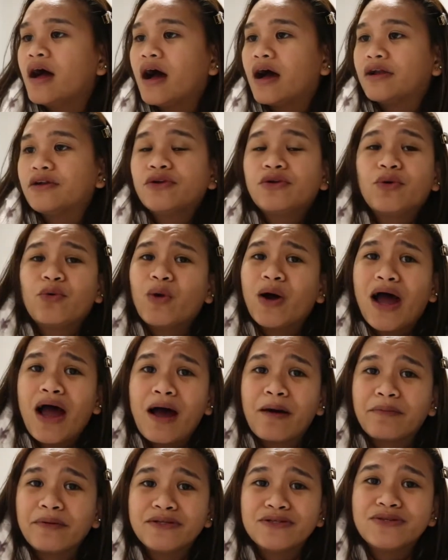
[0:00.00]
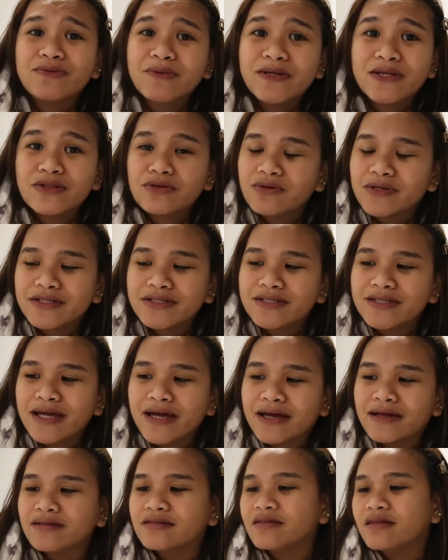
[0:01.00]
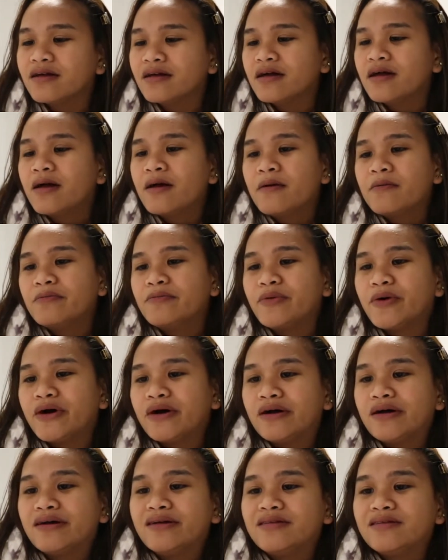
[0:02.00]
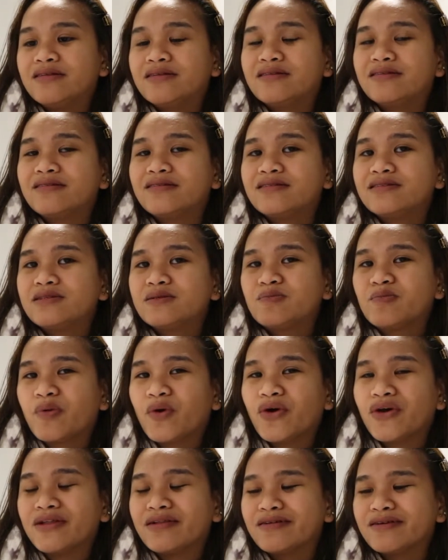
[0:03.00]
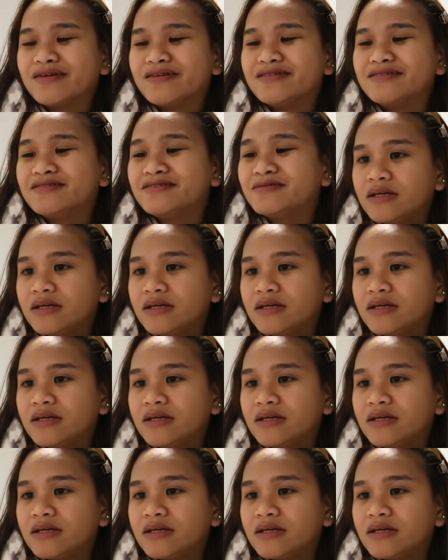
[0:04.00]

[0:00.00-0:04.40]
I don't know what happened to me towards the end, but spoilers.